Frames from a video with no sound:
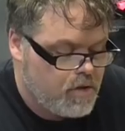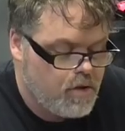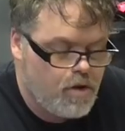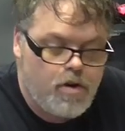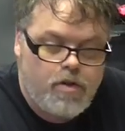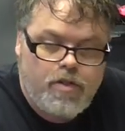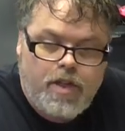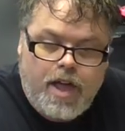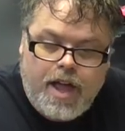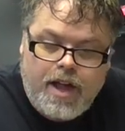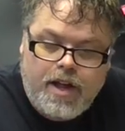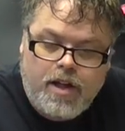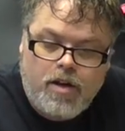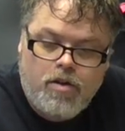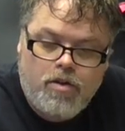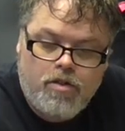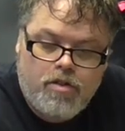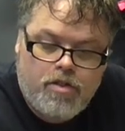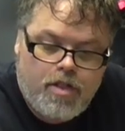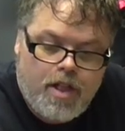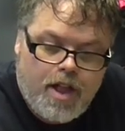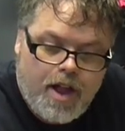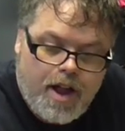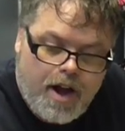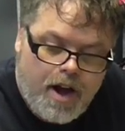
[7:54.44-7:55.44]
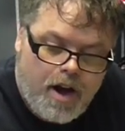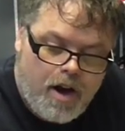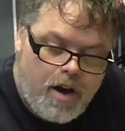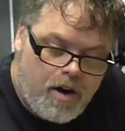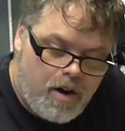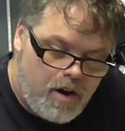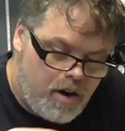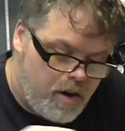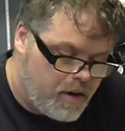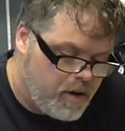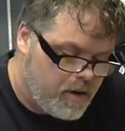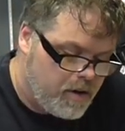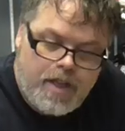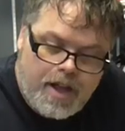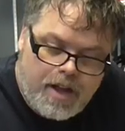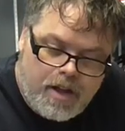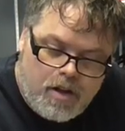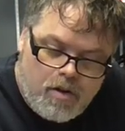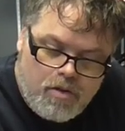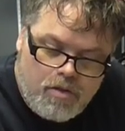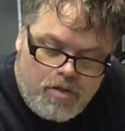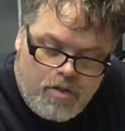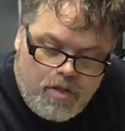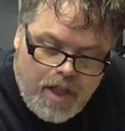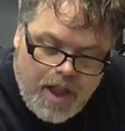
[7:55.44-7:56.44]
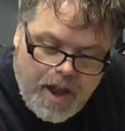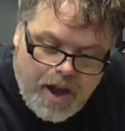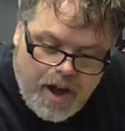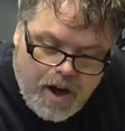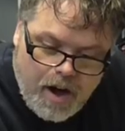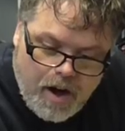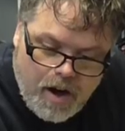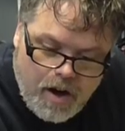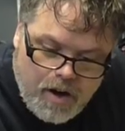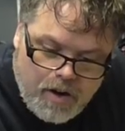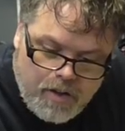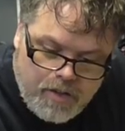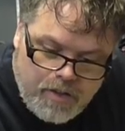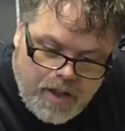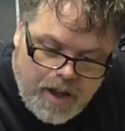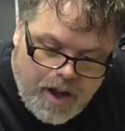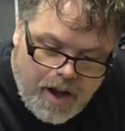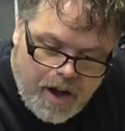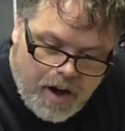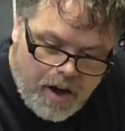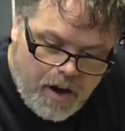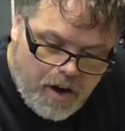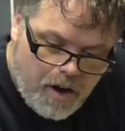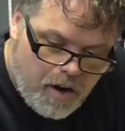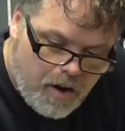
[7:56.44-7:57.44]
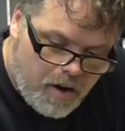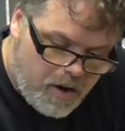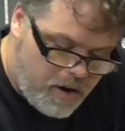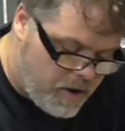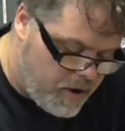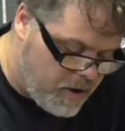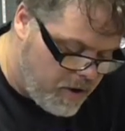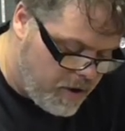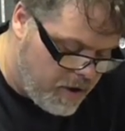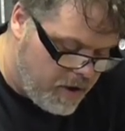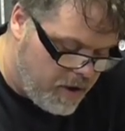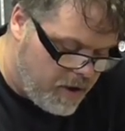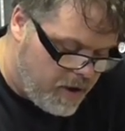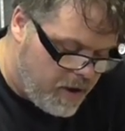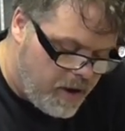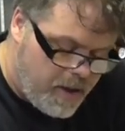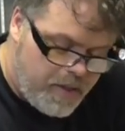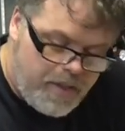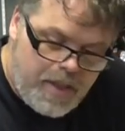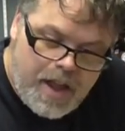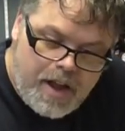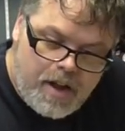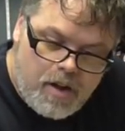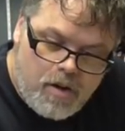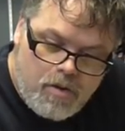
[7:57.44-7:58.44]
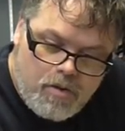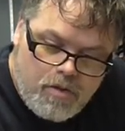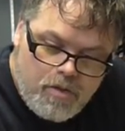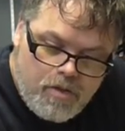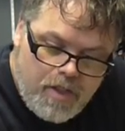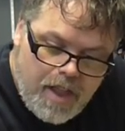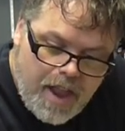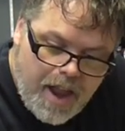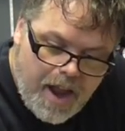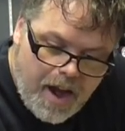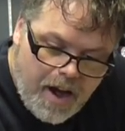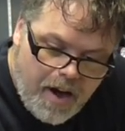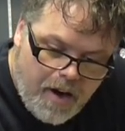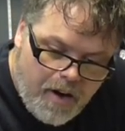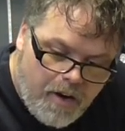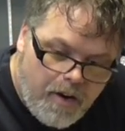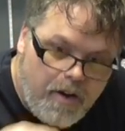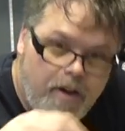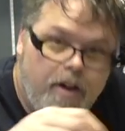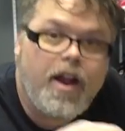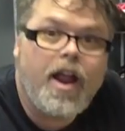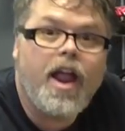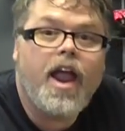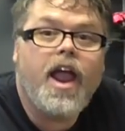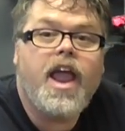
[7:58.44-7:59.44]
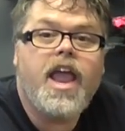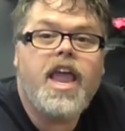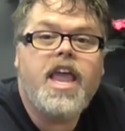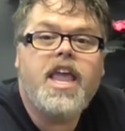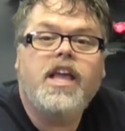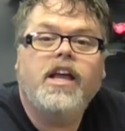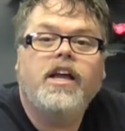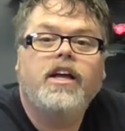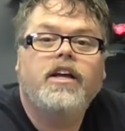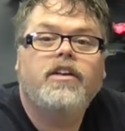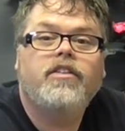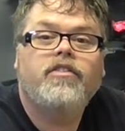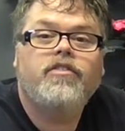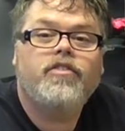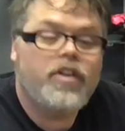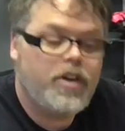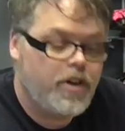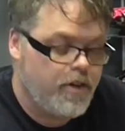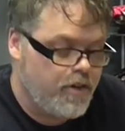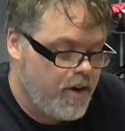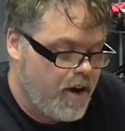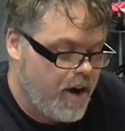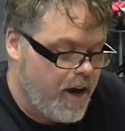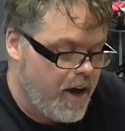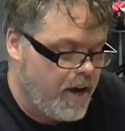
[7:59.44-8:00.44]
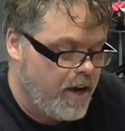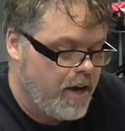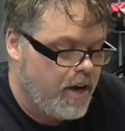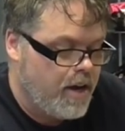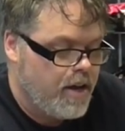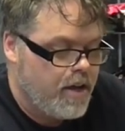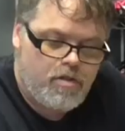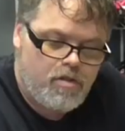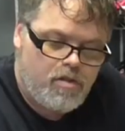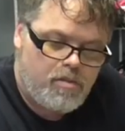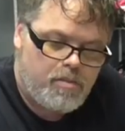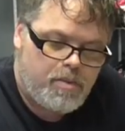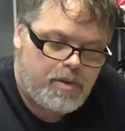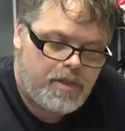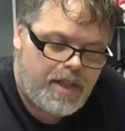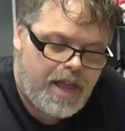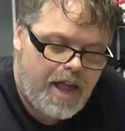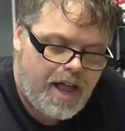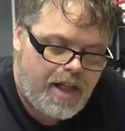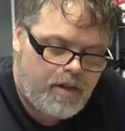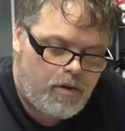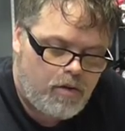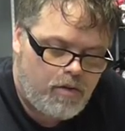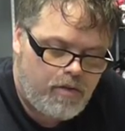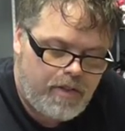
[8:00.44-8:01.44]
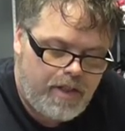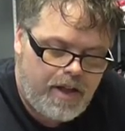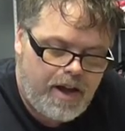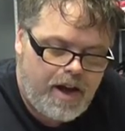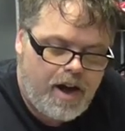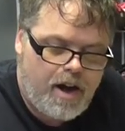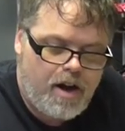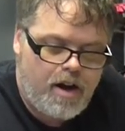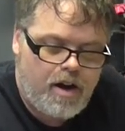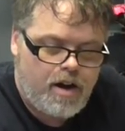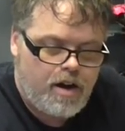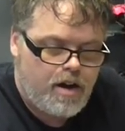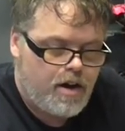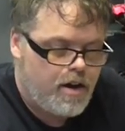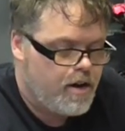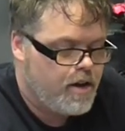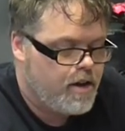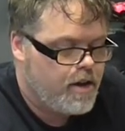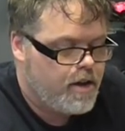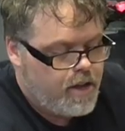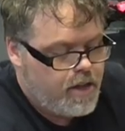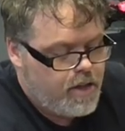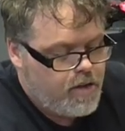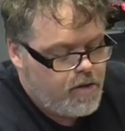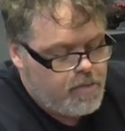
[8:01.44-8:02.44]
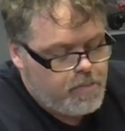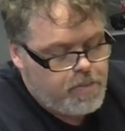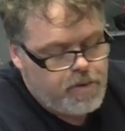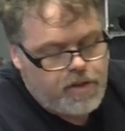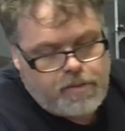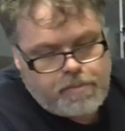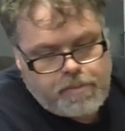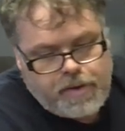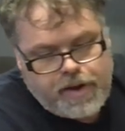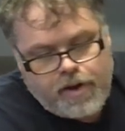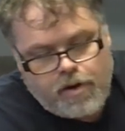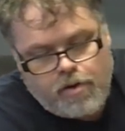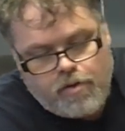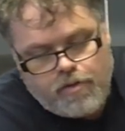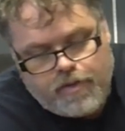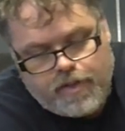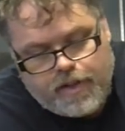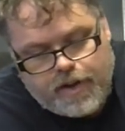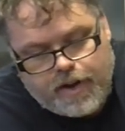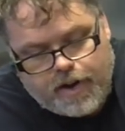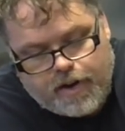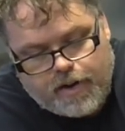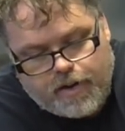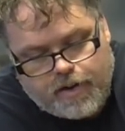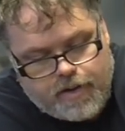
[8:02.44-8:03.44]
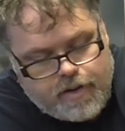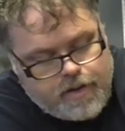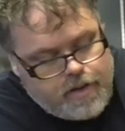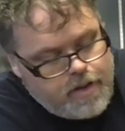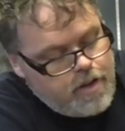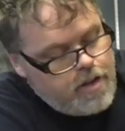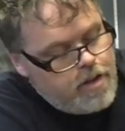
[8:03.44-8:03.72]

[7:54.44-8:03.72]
So that goes there, that goes there, there, and that goes there. Hey, eh? freaking right. So we'll put that over there, and then we'll put the pin over there.